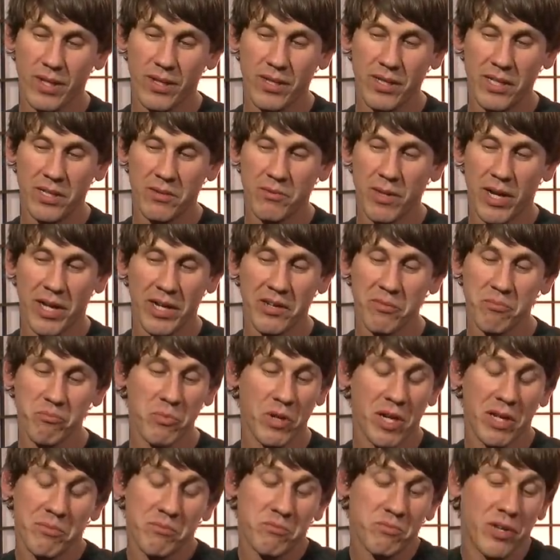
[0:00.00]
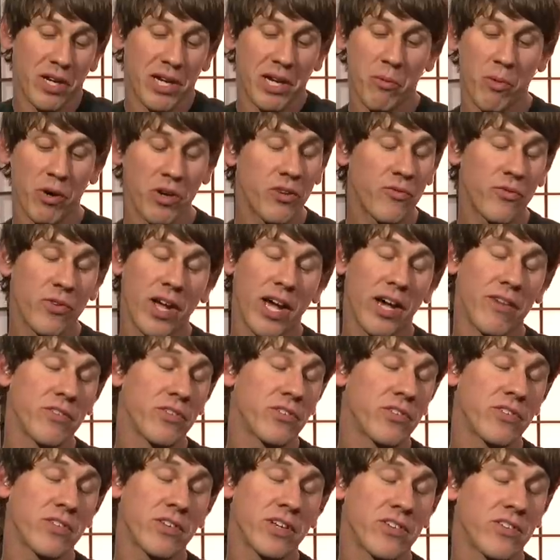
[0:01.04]
you know, I don't. I wonder if we have
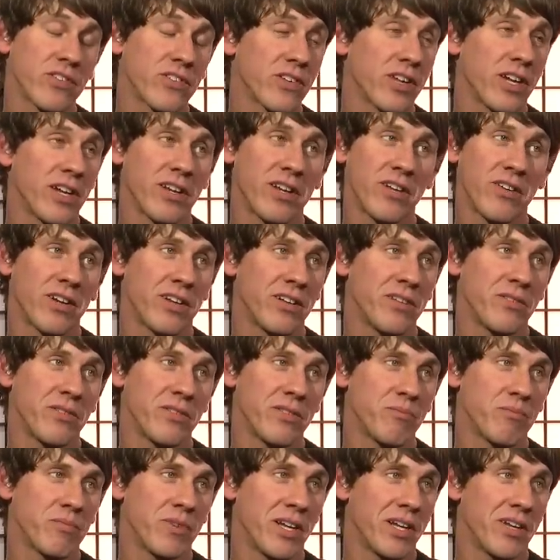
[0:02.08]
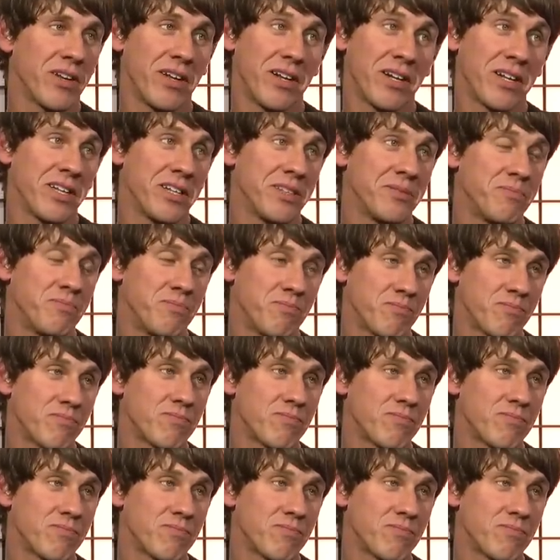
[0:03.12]
those discussions again. You know, I, I, don't, know.